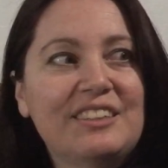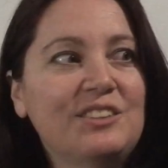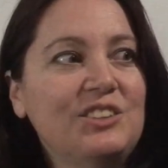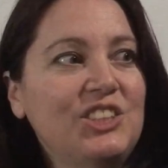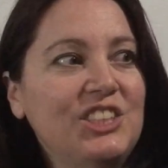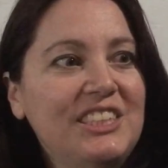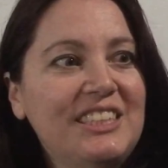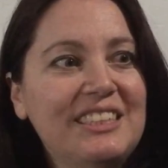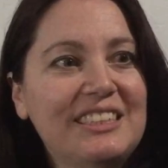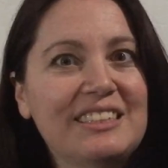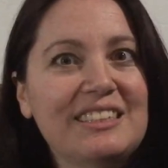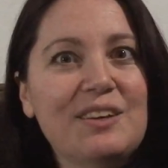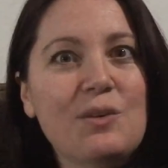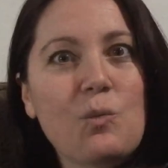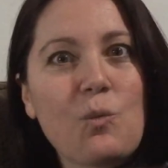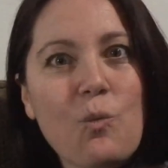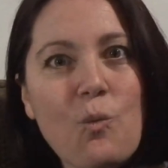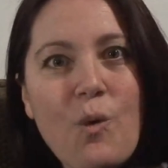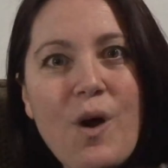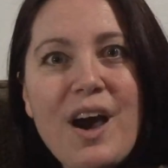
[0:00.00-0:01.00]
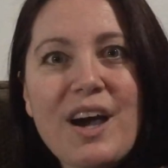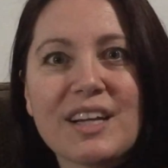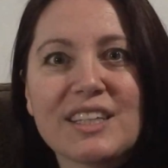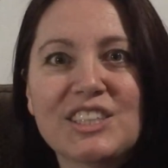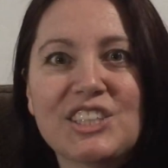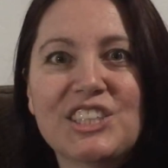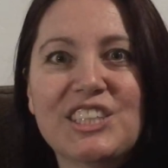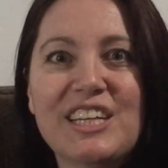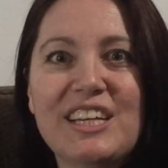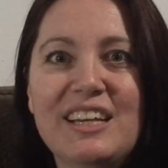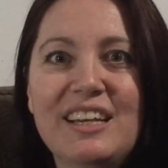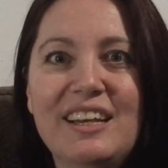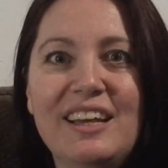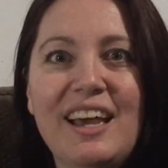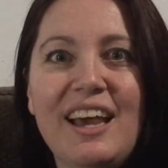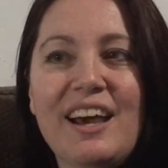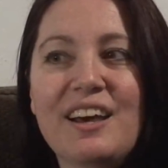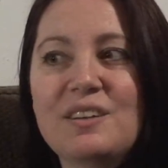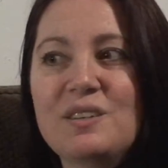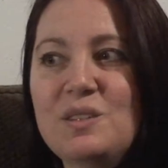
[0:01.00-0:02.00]
Just watch.
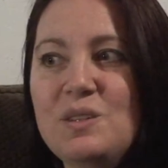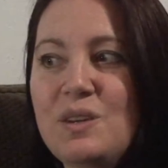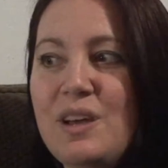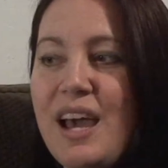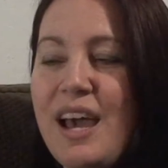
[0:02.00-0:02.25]
How